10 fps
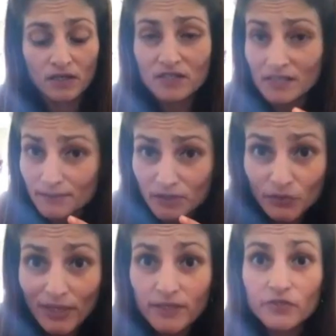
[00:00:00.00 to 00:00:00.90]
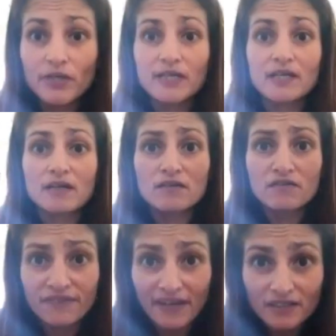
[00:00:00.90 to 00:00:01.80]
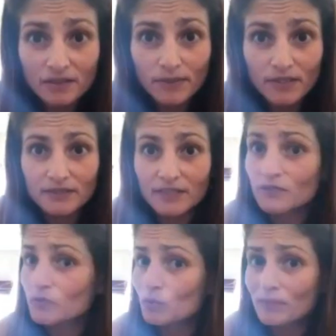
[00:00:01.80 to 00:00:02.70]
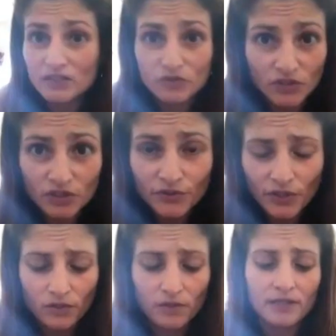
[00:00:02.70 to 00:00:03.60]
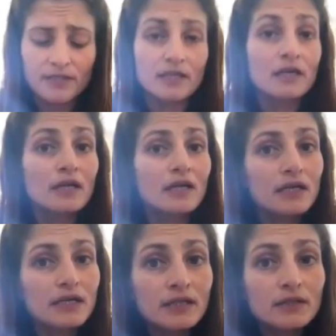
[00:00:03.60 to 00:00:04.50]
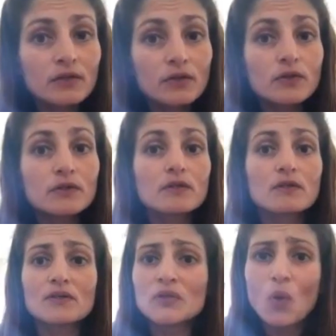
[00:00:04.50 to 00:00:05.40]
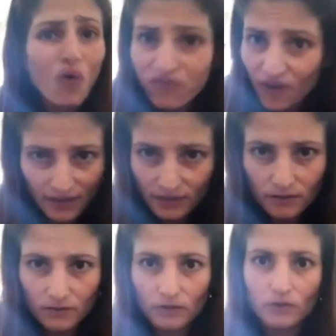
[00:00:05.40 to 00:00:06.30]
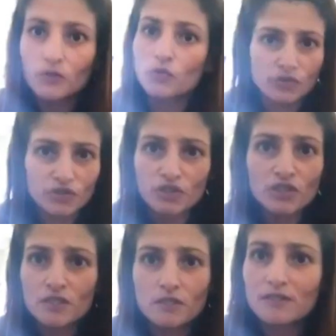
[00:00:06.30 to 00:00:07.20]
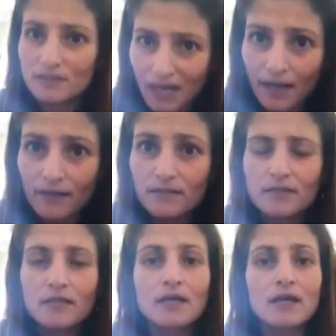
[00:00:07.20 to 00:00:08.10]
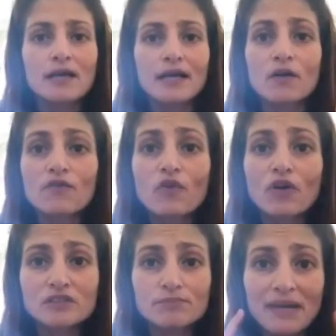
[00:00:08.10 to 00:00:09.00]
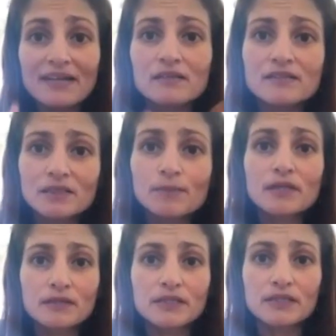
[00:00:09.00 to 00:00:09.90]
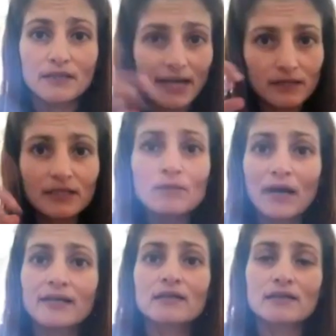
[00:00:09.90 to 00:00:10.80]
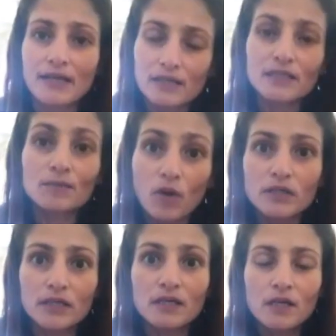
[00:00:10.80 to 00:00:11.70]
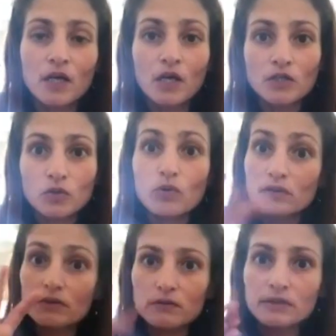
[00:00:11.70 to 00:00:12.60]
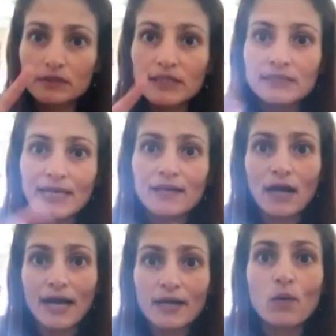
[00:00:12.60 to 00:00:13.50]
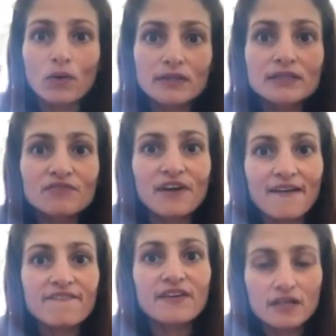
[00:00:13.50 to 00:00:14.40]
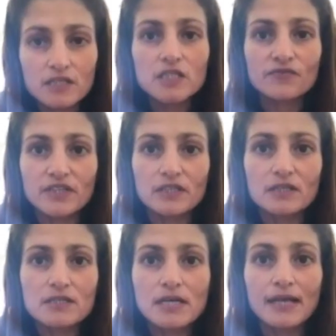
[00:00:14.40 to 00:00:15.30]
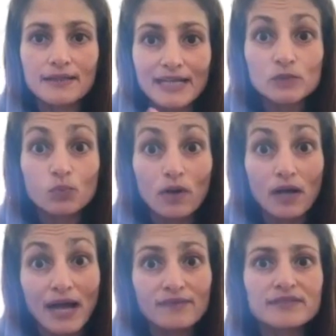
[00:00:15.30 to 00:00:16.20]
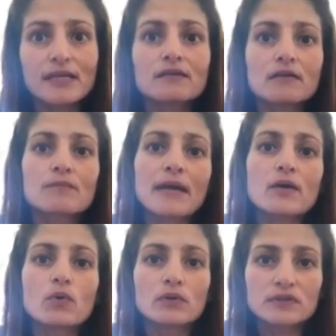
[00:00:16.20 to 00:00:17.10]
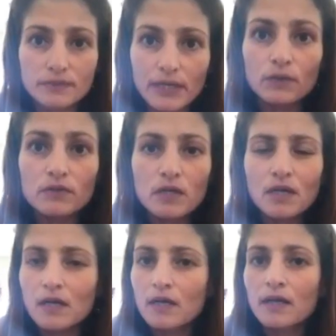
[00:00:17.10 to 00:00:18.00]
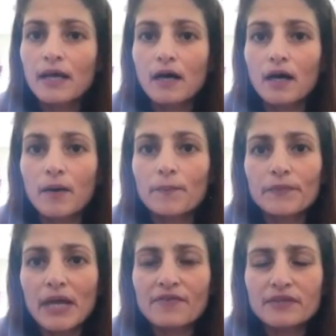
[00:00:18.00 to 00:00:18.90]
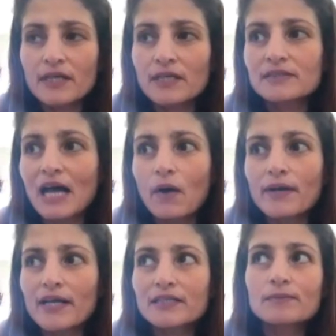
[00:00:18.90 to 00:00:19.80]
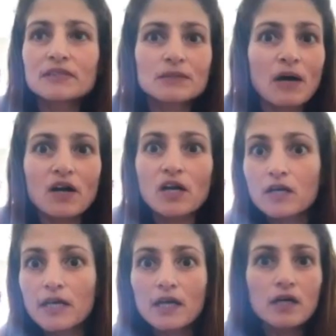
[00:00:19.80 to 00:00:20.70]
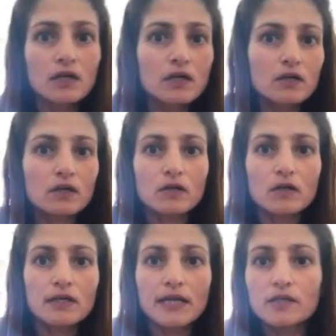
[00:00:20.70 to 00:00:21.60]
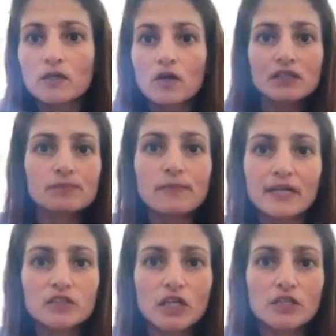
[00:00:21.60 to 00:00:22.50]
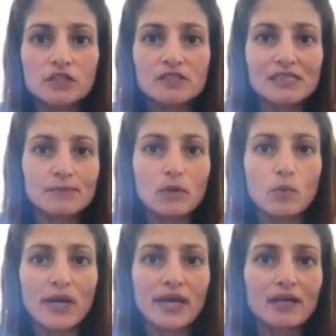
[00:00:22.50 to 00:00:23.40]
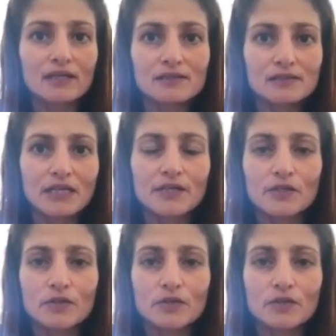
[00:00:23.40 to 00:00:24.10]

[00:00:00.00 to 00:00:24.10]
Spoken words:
some strength training, flexibility. So do my stretches regularly, eat a good, no fuss, nutritious diet, and of course, mental stability, a healthy mind and a healthy body. So these I call these the 5 fingers of fitness, and that's what I've centered my goals around. Everything is nowadays is about looking good and cosmetic changes, slimmer waist, and